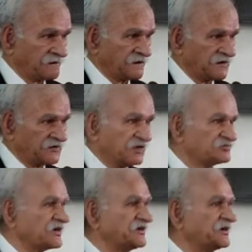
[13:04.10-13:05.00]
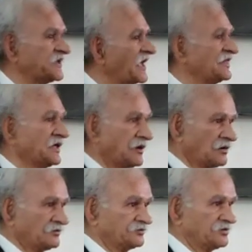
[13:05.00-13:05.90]
It gives the detail
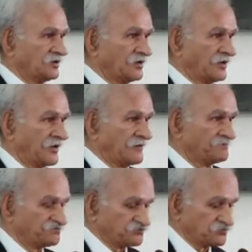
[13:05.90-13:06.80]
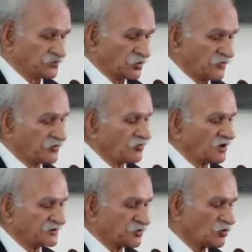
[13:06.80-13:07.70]
thereof. So if you
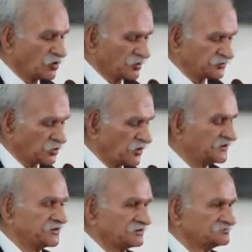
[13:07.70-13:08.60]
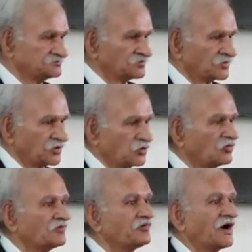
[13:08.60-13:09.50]
want to go through it, you
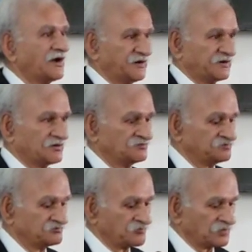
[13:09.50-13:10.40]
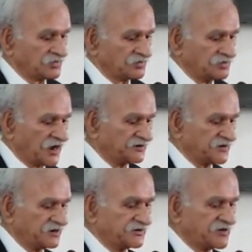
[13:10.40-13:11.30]
will find that
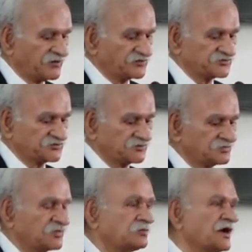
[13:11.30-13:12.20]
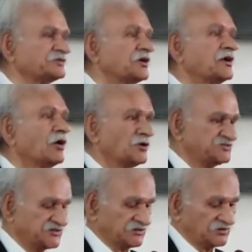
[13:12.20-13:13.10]
it gives the
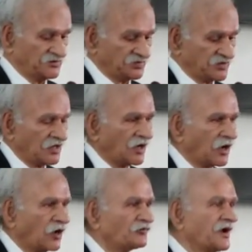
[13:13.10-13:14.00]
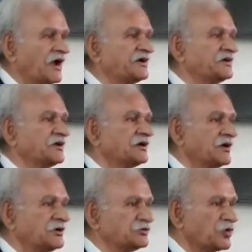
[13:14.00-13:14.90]
methodology of entering
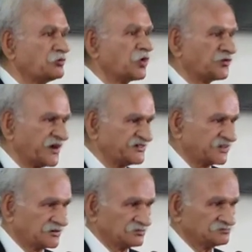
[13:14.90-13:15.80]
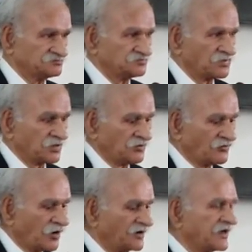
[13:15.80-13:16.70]
into a mutation
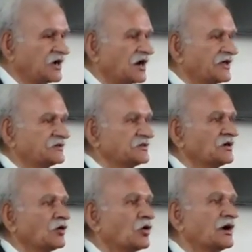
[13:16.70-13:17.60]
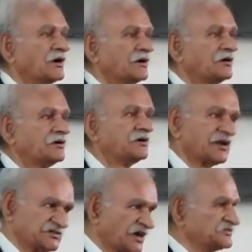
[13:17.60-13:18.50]
or regarding the oral
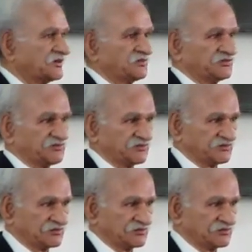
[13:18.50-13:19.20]
transactions.